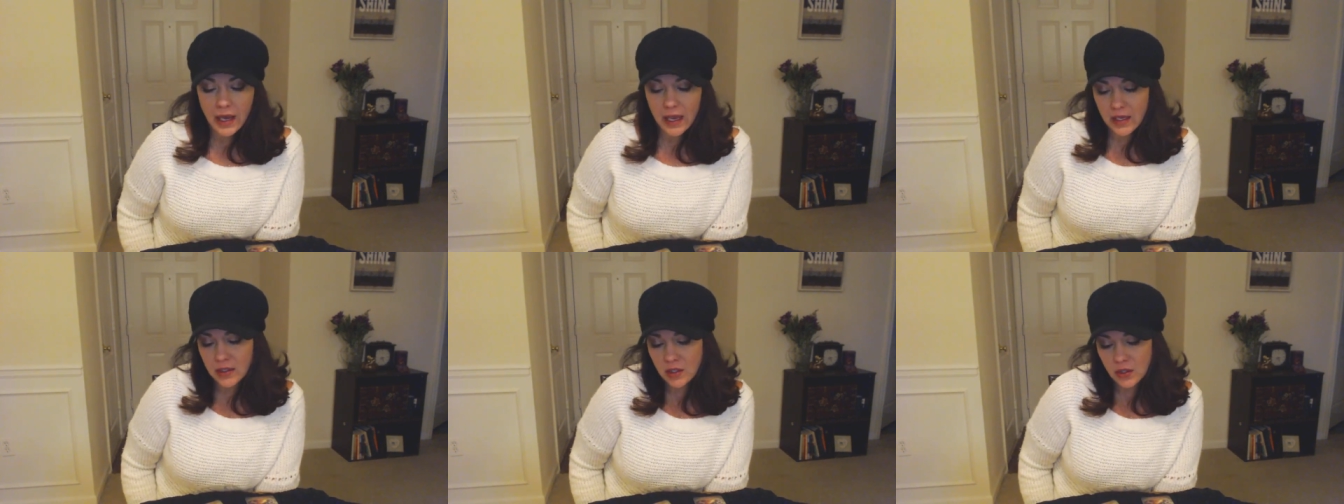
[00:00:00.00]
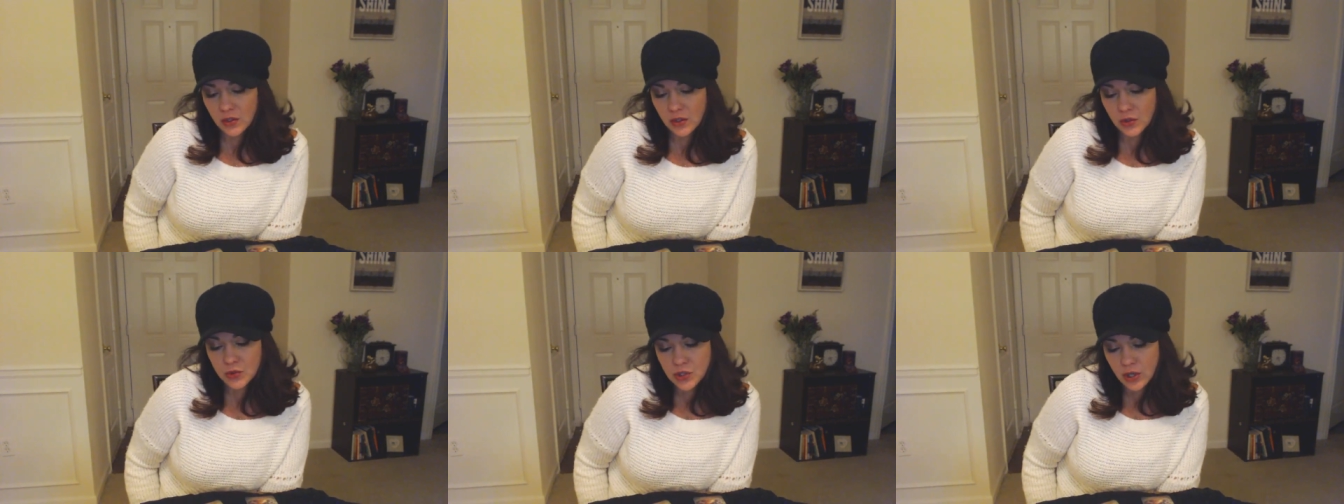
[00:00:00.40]
And
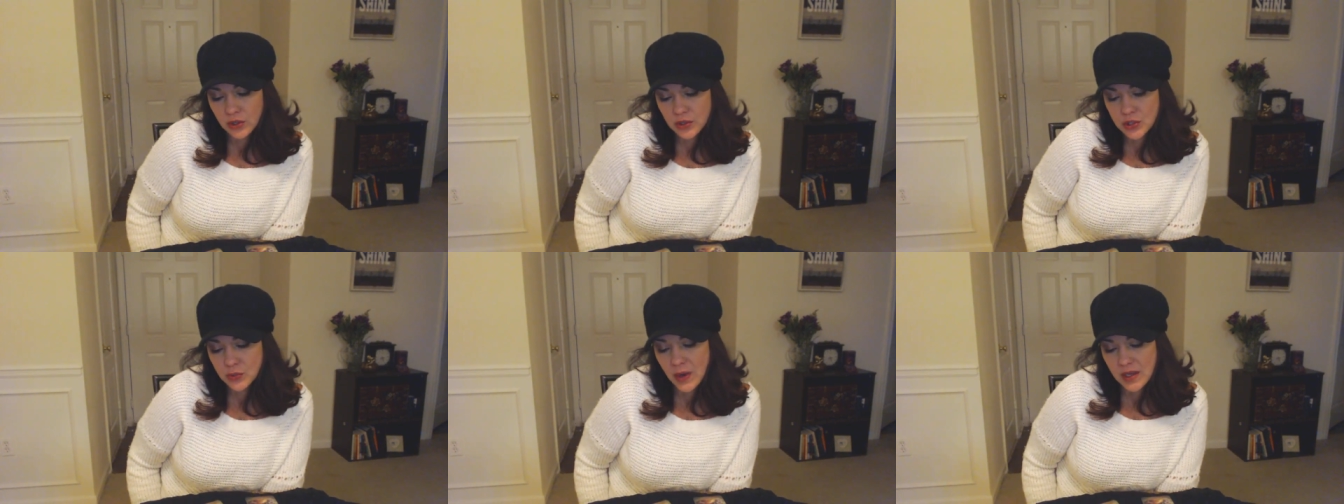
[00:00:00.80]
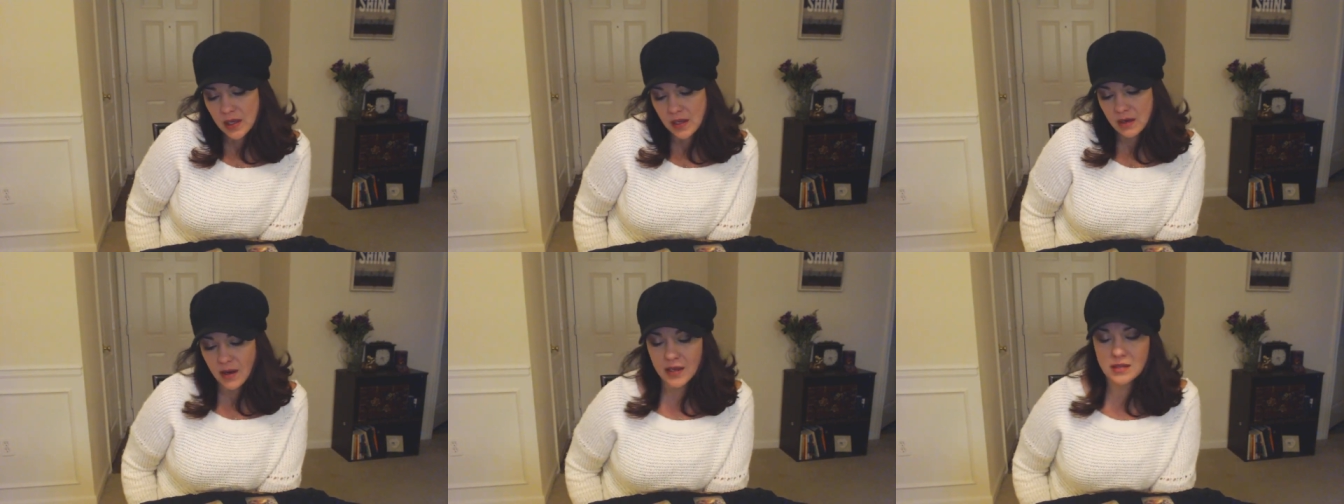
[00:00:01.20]
you start to
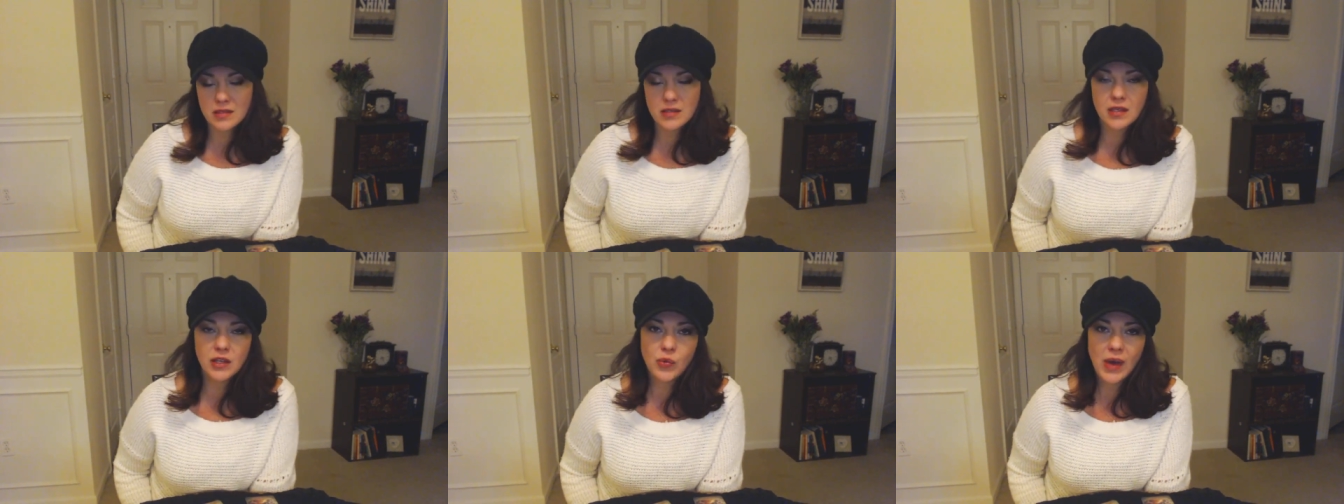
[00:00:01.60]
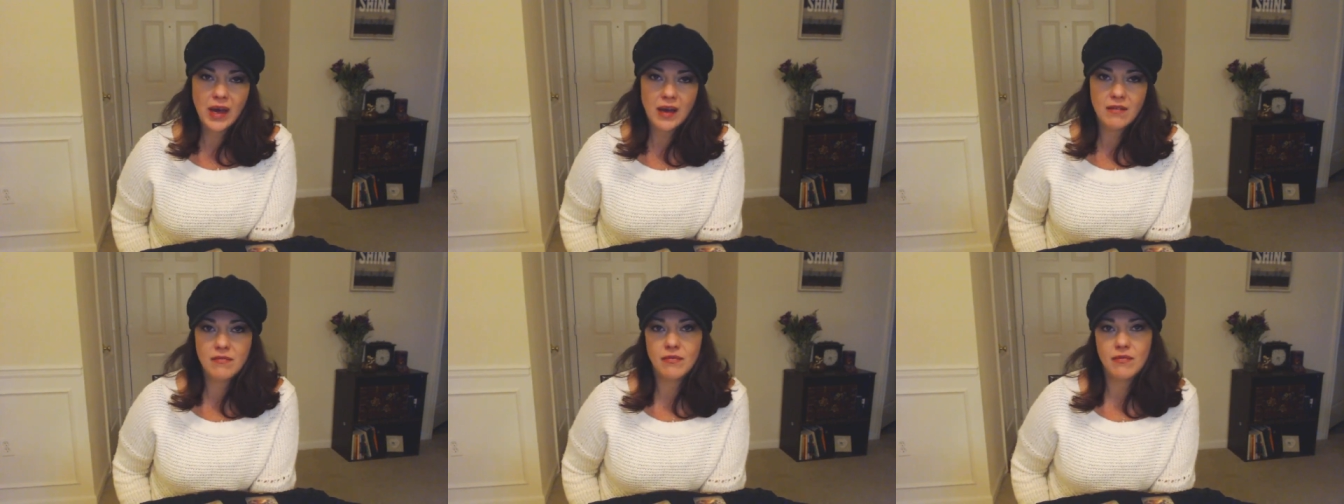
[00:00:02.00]
recognize that you
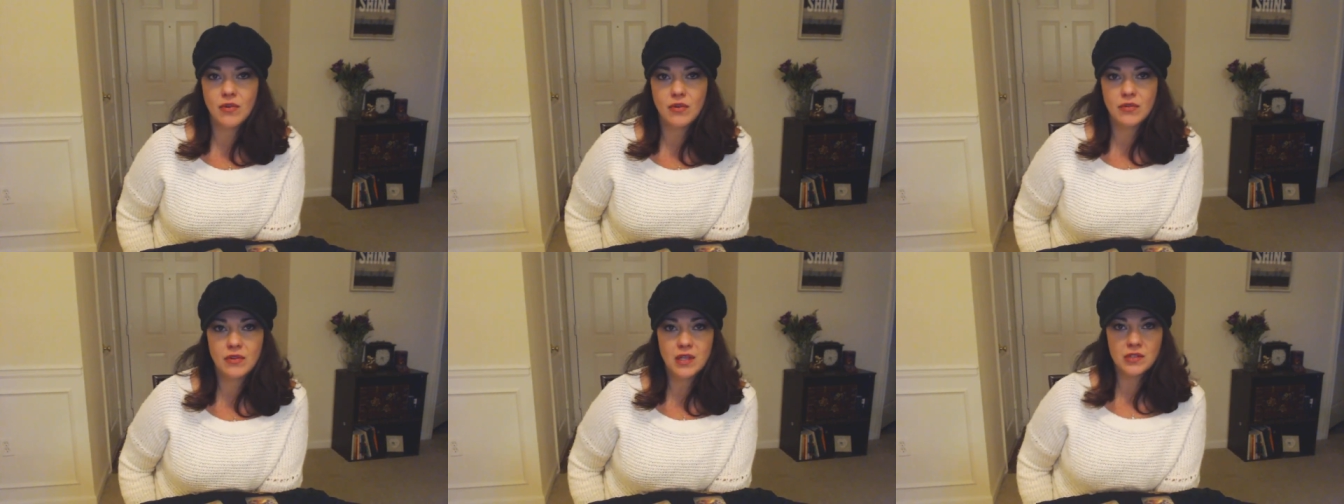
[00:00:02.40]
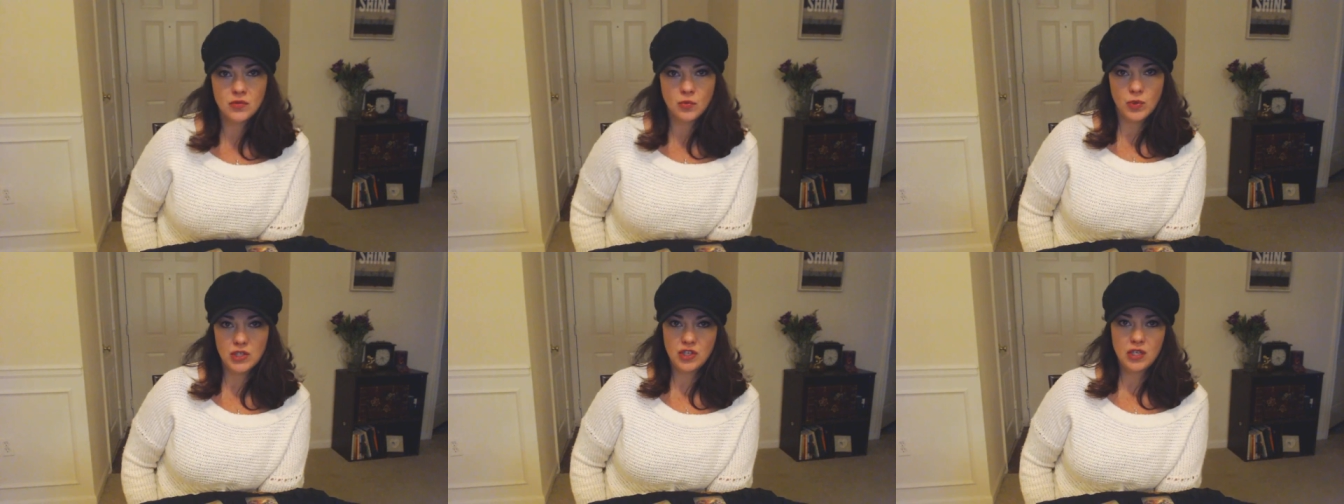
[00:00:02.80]
have
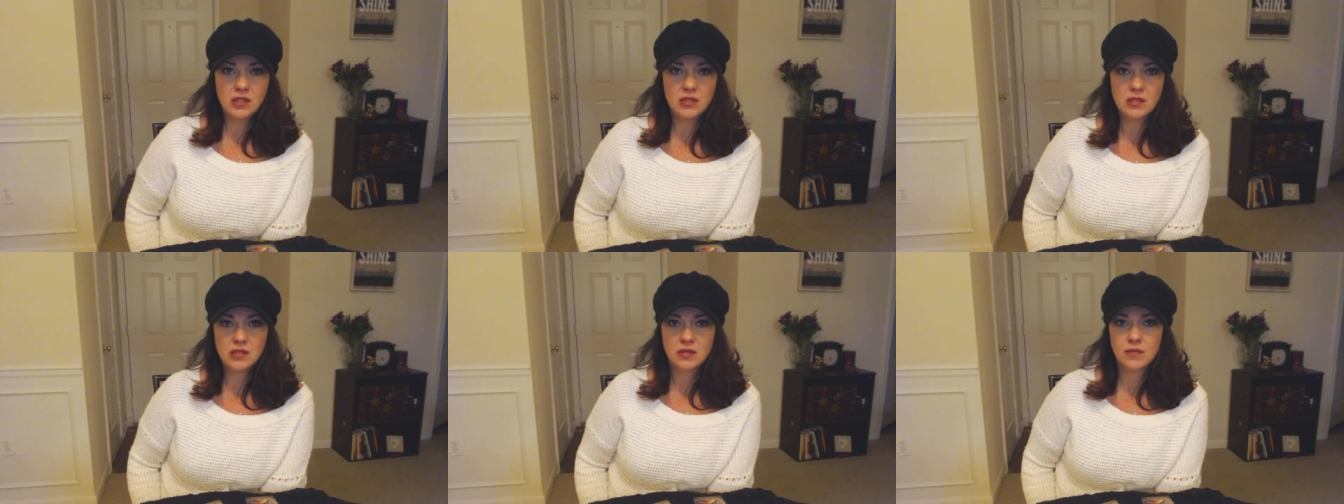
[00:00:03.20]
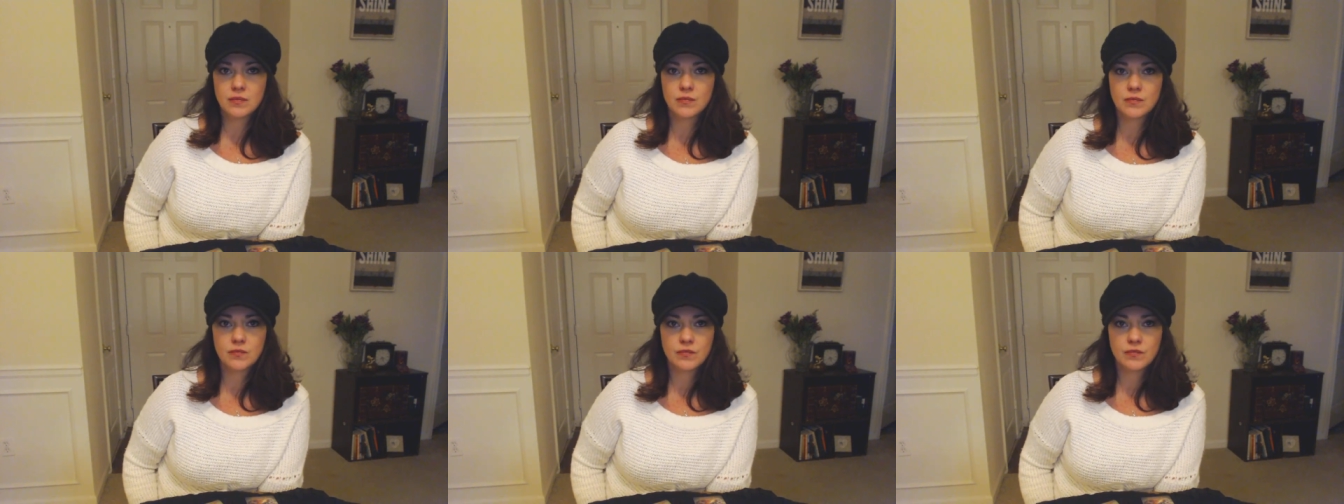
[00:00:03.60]
these wishes.